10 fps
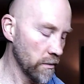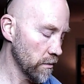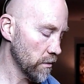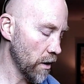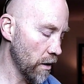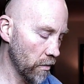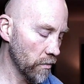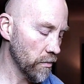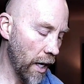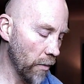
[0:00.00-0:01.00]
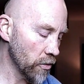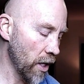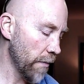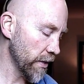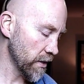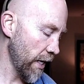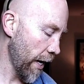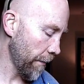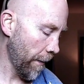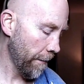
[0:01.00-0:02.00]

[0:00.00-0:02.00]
So I will not miss that.